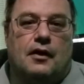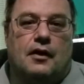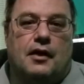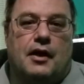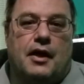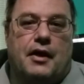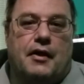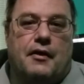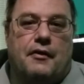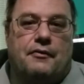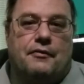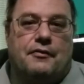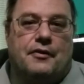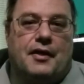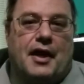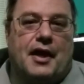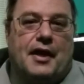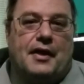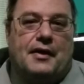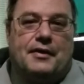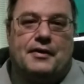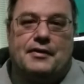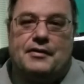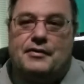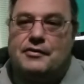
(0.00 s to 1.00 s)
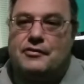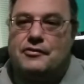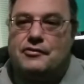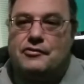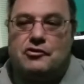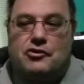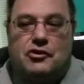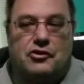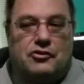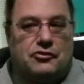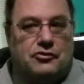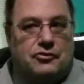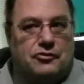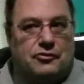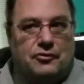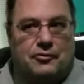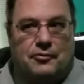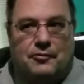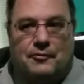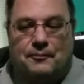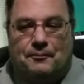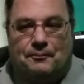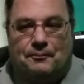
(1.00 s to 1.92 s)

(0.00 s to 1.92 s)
and that is just